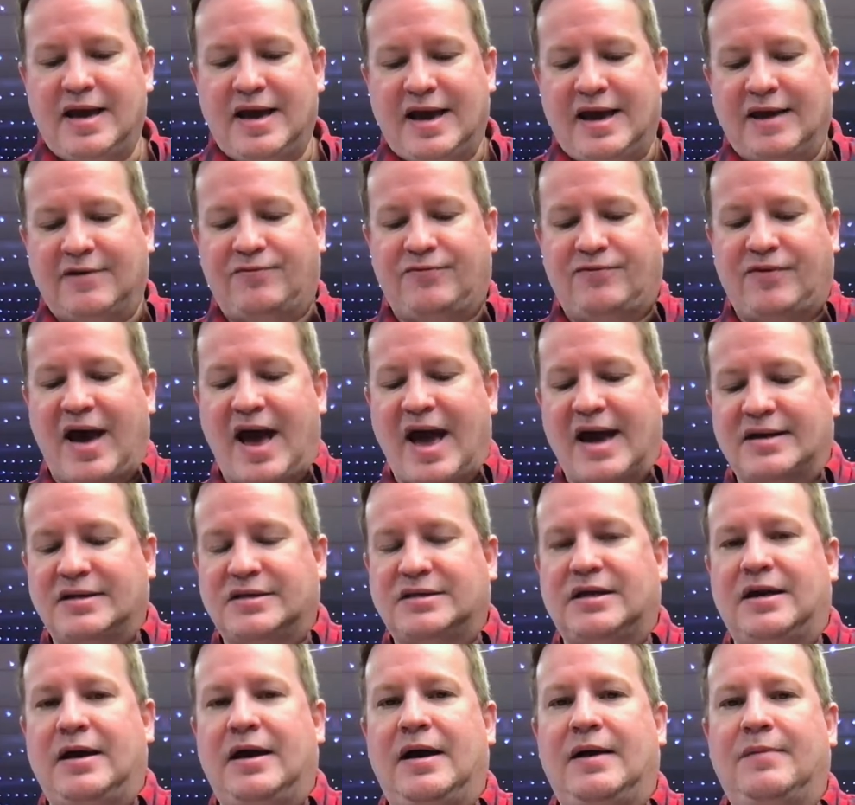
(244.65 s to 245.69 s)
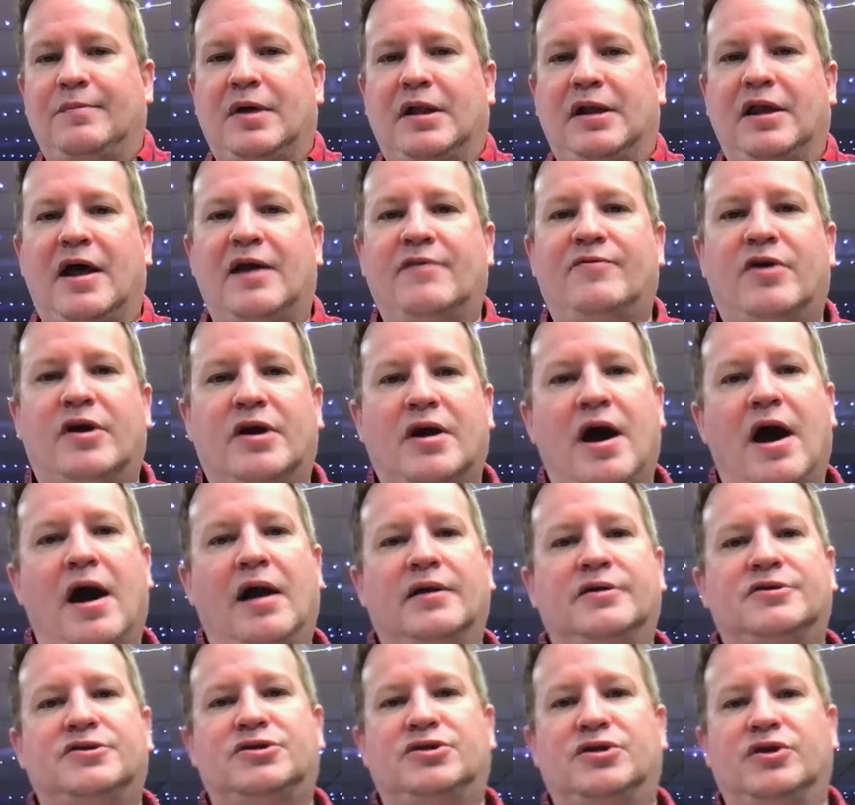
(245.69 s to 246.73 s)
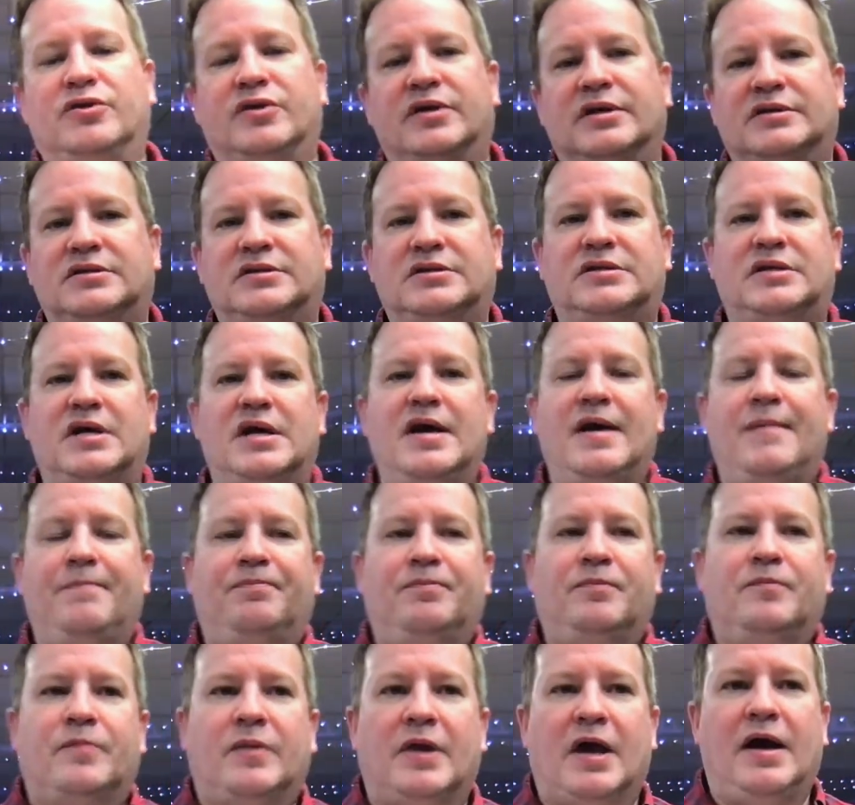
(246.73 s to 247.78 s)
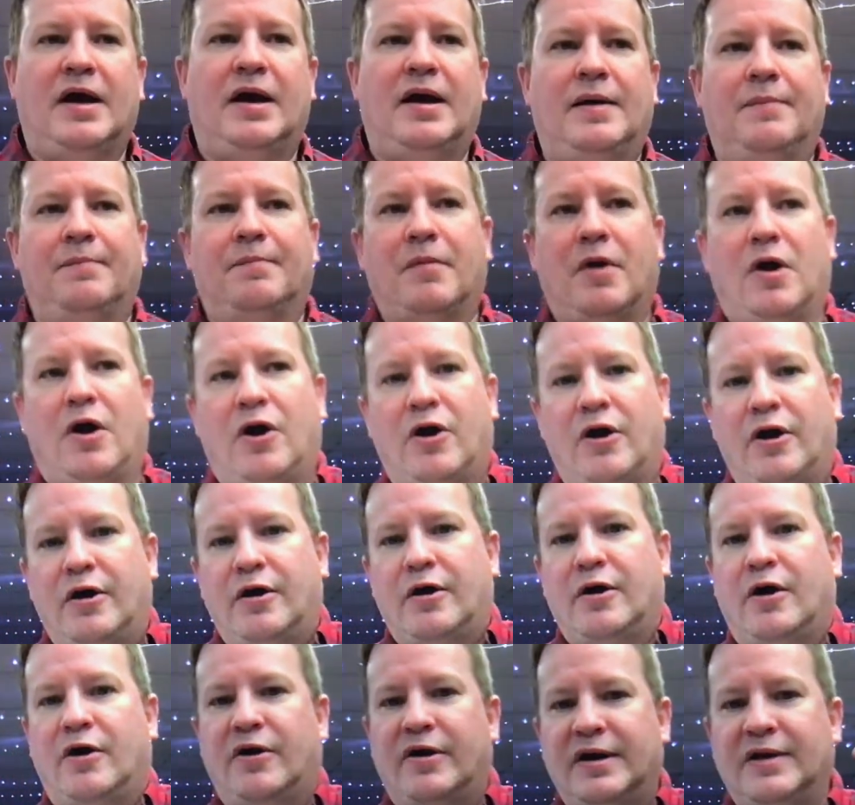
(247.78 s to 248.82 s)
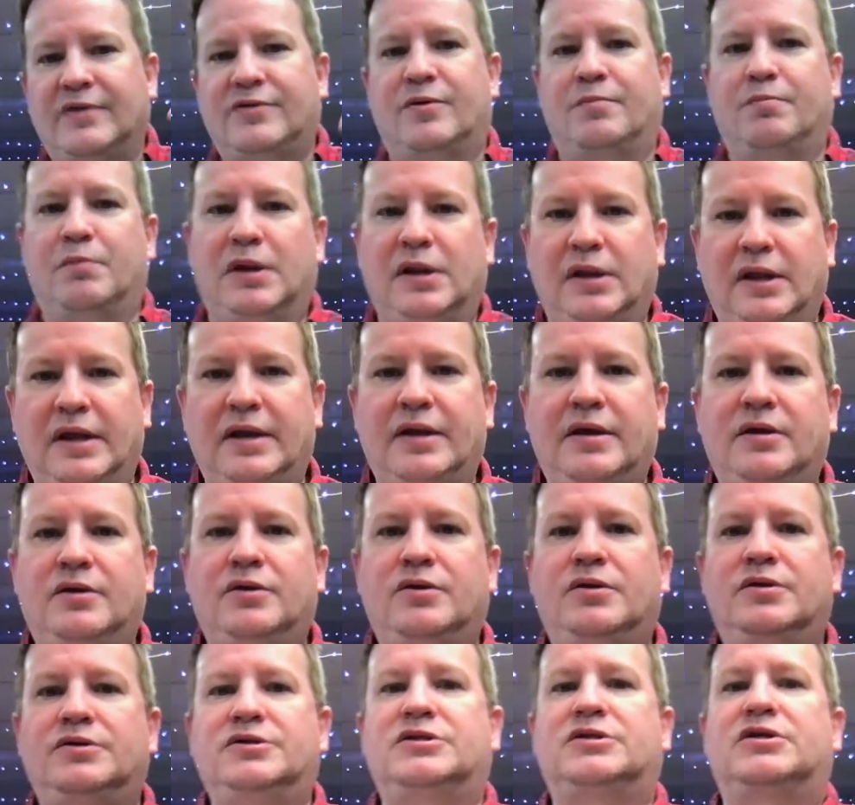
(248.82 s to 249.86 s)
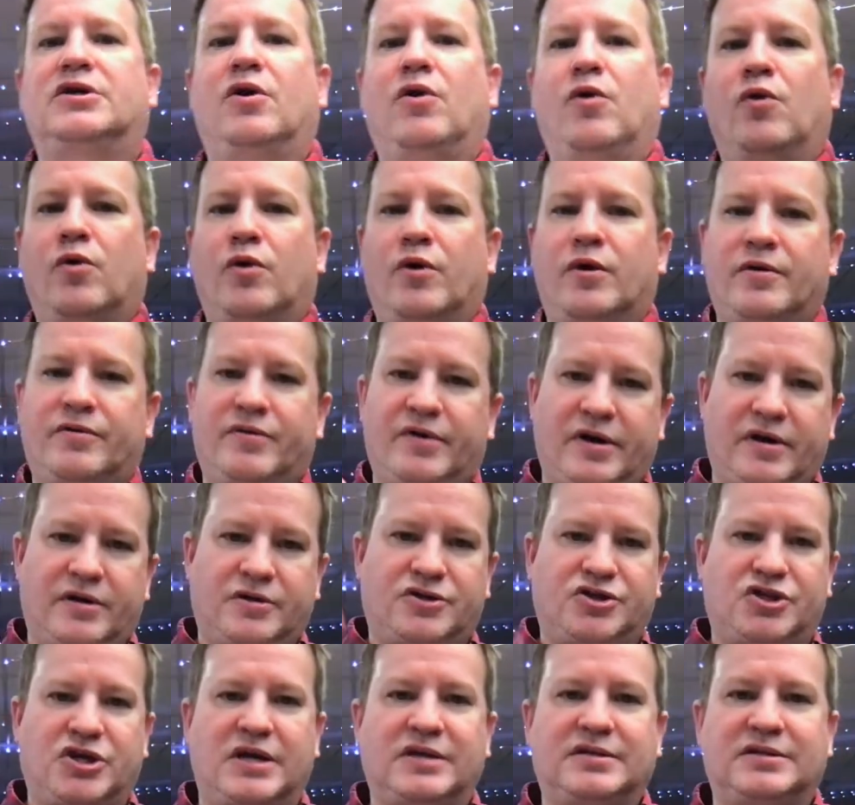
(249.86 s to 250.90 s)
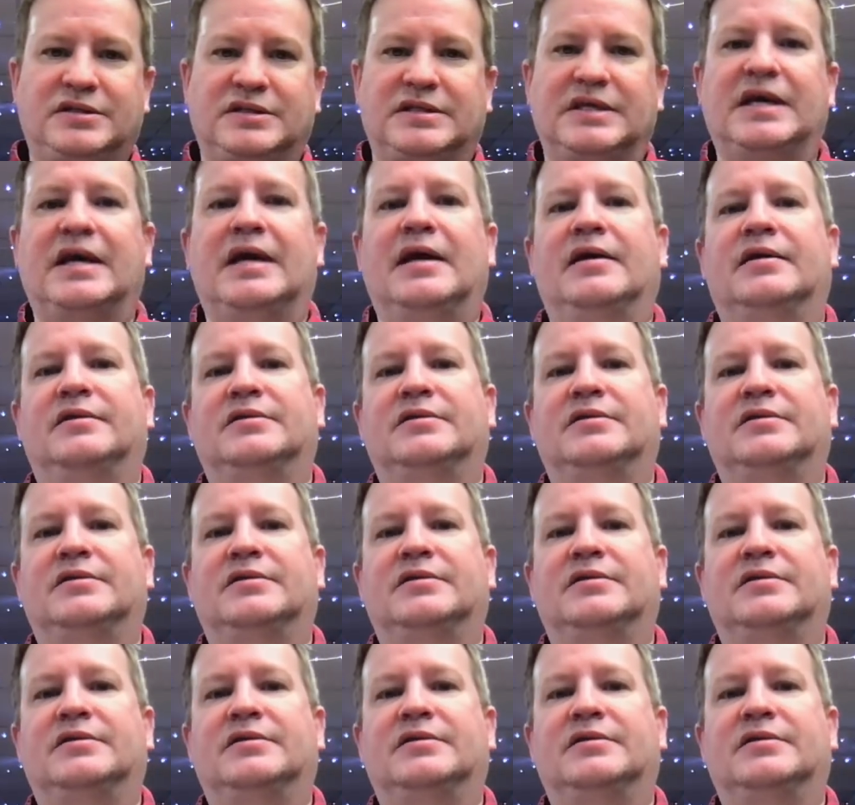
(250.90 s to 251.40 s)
In fact, a lot of our college students are either millennials or they're Gen Z.